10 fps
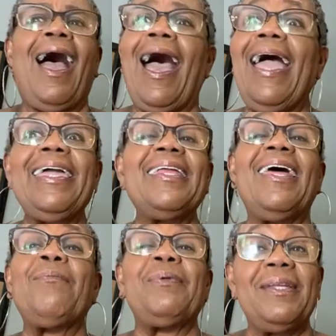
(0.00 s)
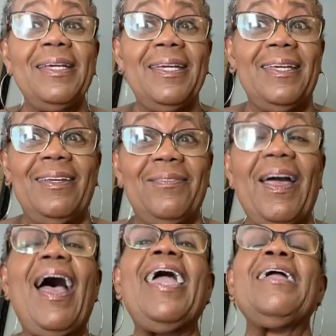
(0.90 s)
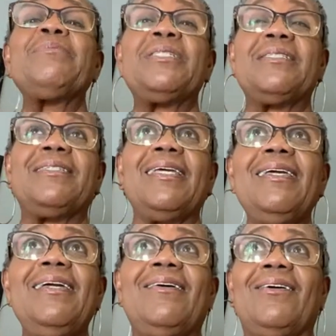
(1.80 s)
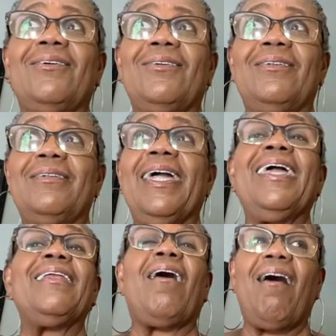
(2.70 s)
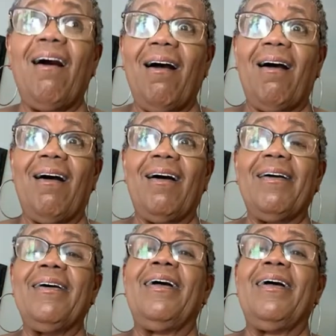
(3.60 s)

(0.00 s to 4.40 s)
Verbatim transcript: I cannot believe I am still in awe